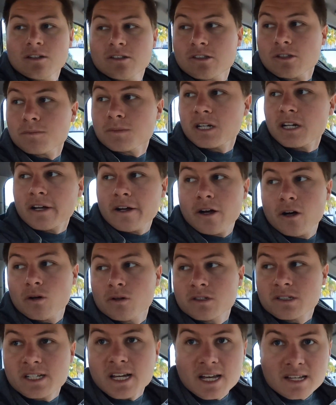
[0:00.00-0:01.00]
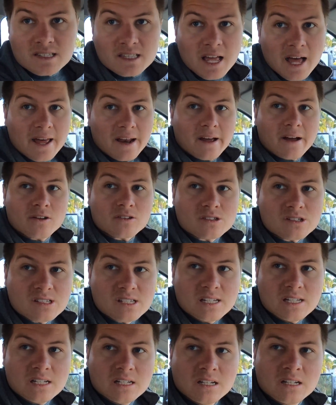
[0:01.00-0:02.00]
So I'm gonna go test that out,
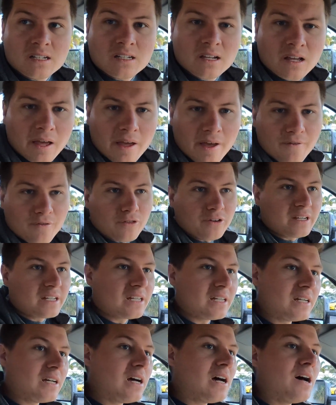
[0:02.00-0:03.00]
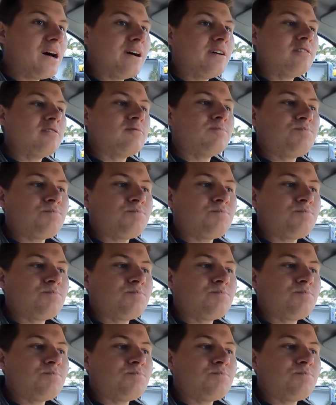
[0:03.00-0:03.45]
see if we can uh,